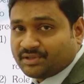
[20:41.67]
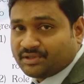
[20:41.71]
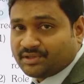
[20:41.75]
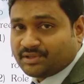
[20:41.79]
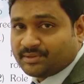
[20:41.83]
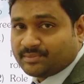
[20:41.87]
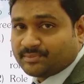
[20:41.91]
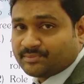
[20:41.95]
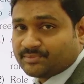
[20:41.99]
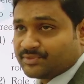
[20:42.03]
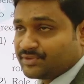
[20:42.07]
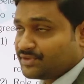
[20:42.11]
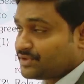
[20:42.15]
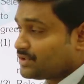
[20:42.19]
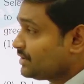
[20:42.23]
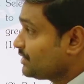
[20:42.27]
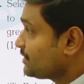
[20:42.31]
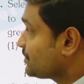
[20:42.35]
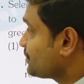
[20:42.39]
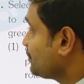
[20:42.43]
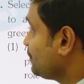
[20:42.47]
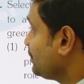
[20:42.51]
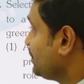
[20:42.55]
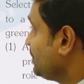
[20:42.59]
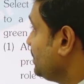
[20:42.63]
so
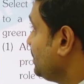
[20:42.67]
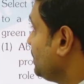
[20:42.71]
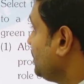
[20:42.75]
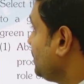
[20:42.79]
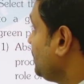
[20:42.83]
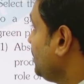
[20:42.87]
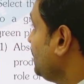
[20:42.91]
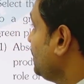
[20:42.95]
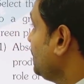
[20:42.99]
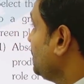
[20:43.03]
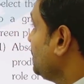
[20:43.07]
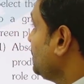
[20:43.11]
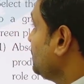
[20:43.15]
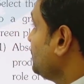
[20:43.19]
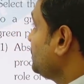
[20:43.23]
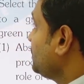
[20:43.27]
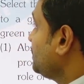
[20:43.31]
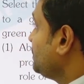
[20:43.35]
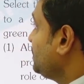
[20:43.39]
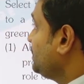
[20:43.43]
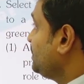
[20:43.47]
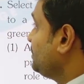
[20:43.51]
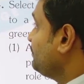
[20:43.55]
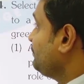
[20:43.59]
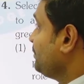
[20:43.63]
here we
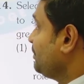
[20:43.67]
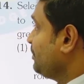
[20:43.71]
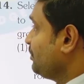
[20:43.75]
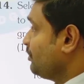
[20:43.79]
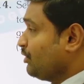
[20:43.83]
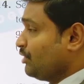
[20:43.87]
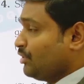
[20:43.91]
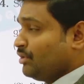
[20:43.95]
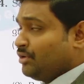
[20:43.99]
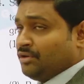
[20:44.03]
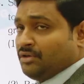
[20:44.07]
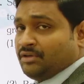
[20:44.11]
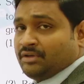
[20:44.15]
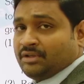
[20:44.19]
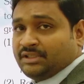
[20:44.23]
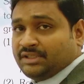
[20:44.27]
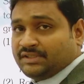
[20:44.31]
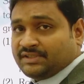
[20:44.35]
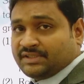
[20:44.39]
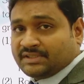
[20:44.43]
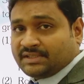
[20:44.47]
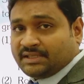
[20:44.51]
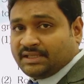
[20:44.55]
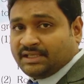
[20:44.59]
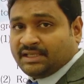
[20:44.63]
know this is the
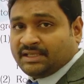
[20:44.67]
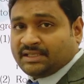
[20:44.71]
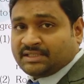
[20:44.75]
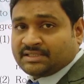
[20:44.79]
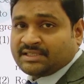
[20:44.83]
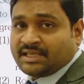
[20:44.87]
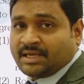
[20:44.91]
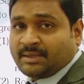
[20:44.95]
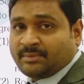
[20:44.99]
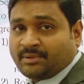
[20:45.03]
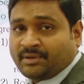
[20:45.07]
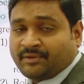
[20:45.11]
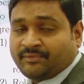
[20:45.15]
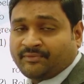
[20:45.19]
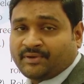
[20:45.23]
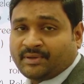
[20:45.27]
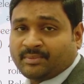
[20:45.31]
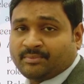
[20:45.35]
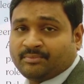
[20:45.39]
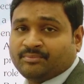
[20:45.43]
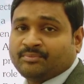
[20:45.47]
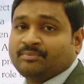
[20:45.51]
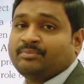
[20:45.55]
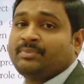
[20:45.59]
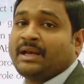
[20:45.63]
chapter from plant
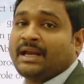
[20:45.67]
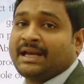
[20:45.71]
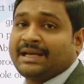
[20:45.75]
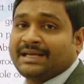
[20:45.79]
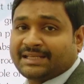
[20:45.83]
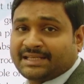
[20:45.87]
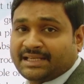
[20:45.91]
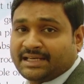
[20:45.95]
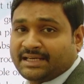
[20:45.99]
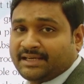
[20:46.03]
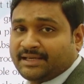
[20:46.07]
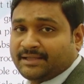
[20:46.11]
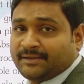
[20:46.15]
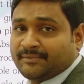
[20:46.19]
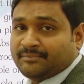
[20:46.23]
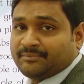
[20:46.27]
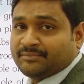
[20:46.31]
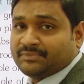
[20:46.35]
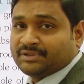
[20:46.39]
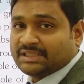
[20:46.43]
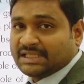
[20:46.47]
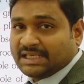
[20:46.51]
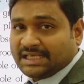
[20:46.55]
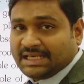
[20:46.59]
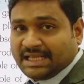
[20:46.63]
kingdom, the last
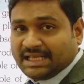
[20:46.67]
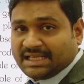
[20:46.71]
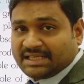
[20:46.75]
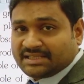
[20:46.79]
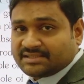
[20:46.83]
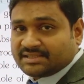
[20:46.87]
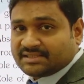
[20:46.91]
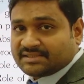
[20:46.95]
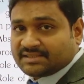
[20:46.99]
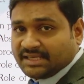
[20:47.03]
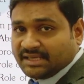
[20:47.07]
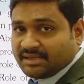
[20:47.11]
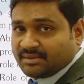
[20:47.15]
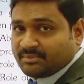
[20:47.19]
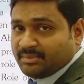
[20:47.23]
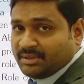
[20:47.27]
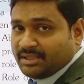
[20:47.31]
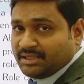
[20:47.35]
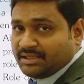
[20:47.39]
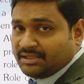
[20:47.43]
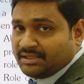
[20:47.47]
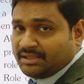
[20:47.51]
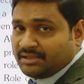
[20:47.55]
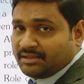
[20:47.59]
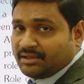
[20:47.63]
segment of the
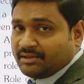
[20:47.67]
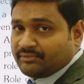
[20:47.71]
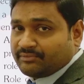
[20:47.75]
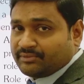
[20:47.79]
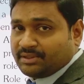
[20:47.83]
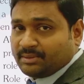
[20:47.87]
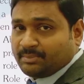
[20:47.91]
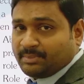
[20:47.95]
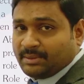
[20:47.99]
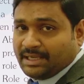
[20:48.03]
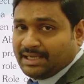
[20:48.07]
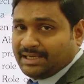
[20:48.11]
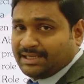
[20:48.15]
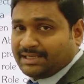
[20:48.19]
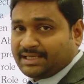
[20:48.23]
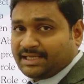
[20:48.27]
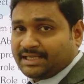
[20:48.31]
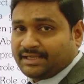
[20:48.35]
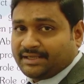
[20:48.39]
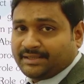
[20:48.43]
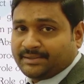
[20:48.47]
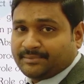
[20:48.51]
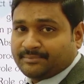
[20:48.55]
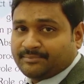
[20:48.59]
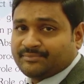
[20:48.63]
plant kingdom, that
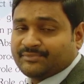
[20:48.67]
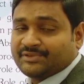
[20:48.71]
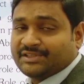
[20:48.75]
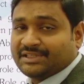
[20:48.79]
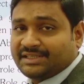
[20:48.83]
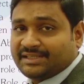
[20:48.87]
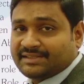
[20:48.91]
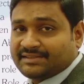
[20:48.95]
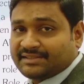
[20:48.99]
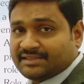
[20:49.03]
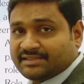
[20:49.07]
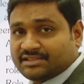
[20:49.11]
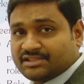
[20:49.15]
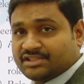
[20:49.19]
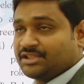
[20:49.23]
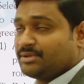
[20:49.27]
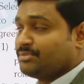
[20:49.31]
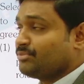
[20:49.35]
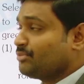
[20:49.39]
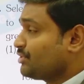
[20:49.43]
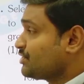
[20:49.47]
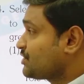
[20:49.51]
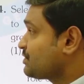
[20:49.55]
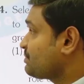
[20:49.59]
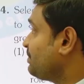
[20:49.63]
is a
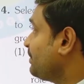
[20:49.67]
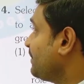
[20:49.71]
gymnosperms.